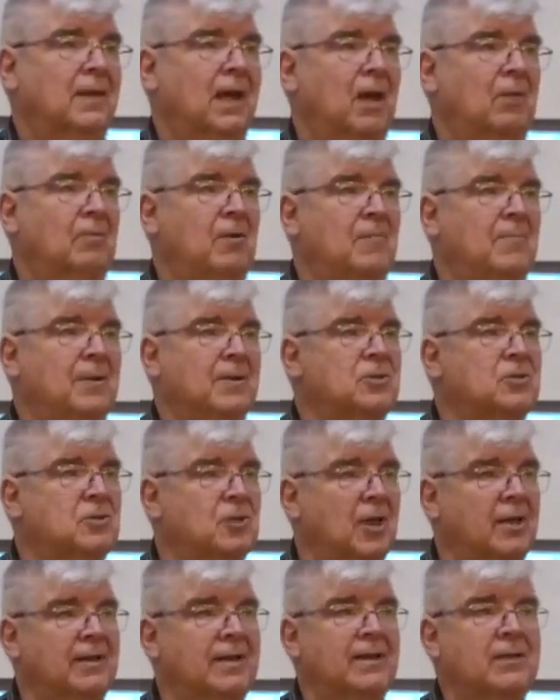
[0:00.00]
And we've been
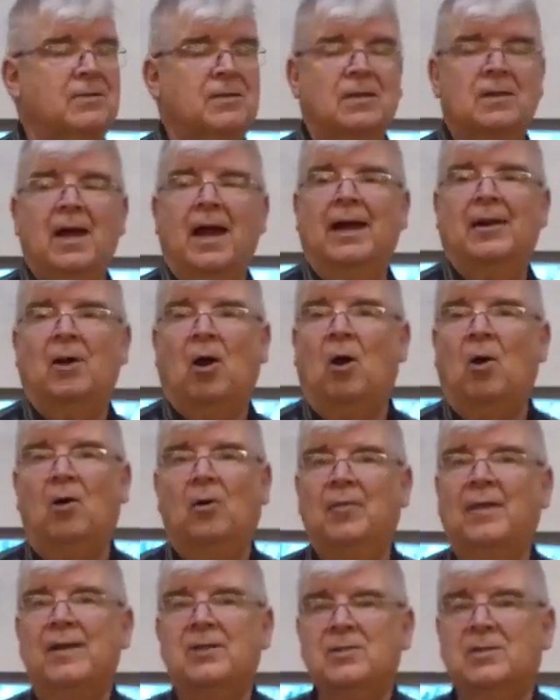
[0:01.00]
studying tonight
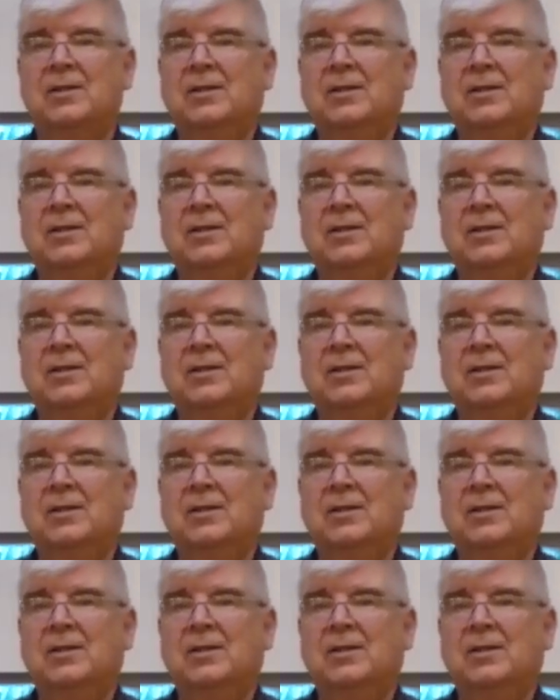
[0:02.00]
all these